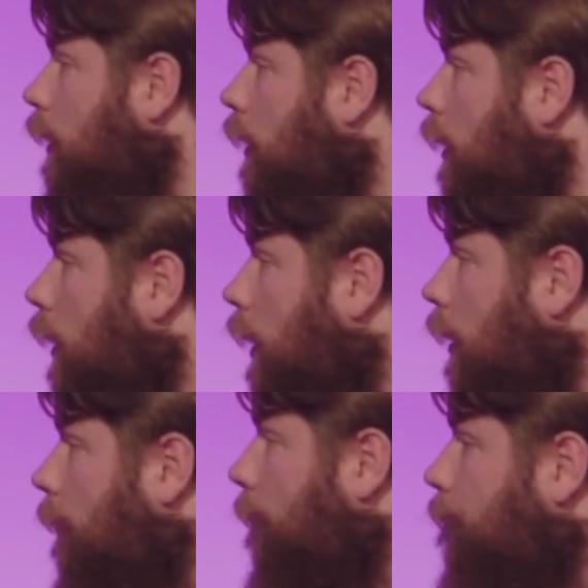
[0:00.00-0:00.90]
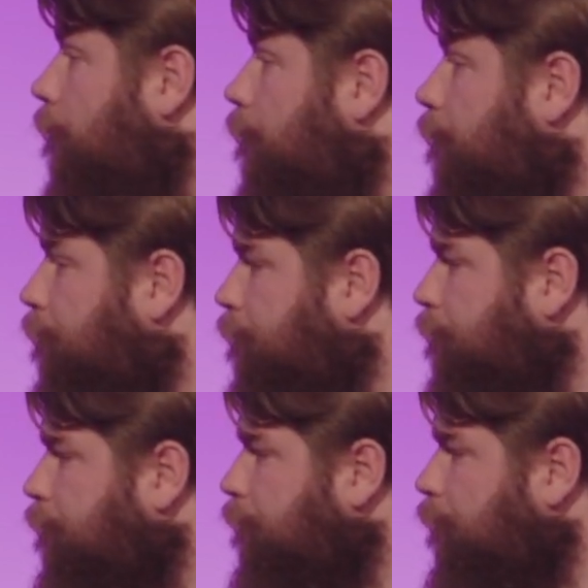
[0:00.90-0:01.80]

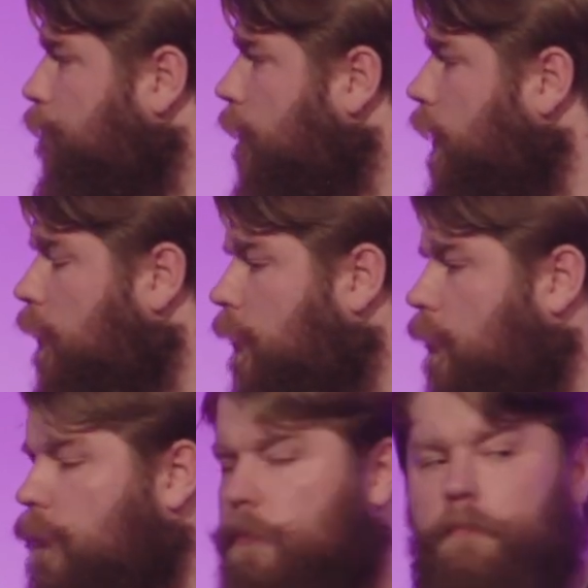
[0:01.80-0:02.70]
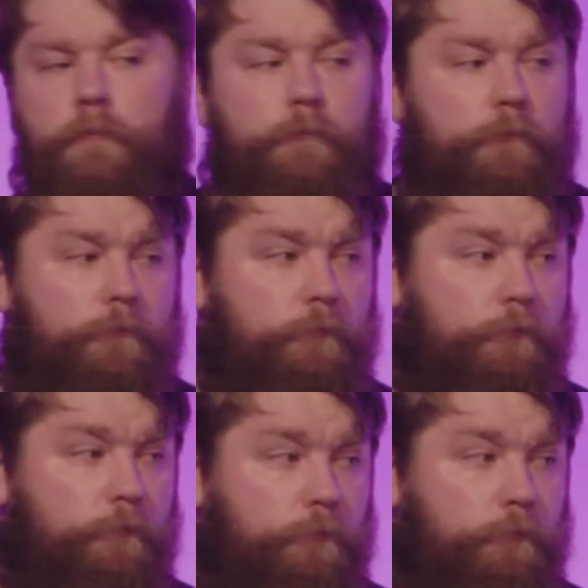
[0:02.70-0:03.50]
(silence)